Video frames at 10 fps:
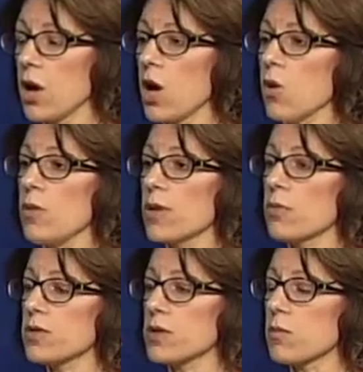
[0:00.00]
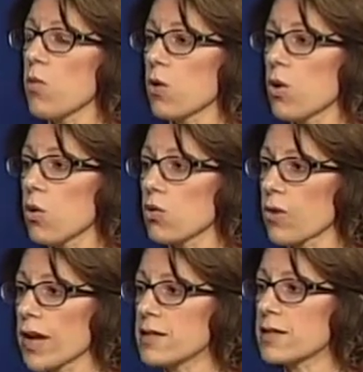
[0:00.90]
Okay. We could put some more whole
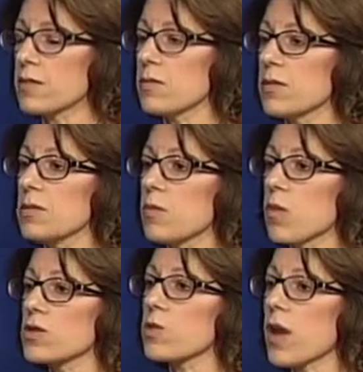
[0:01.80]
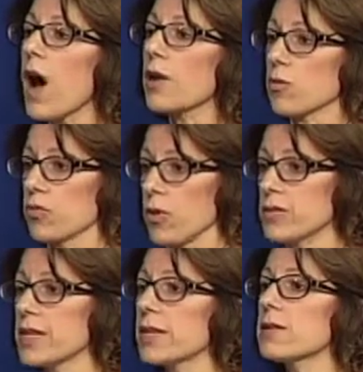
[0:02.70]
grains, some some ones with higher in
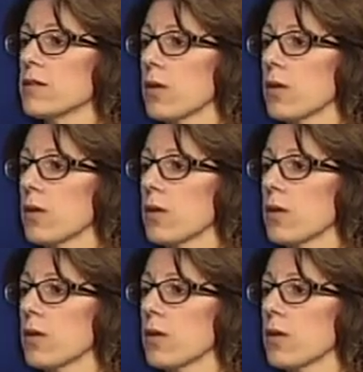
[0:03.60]
protein. Okay.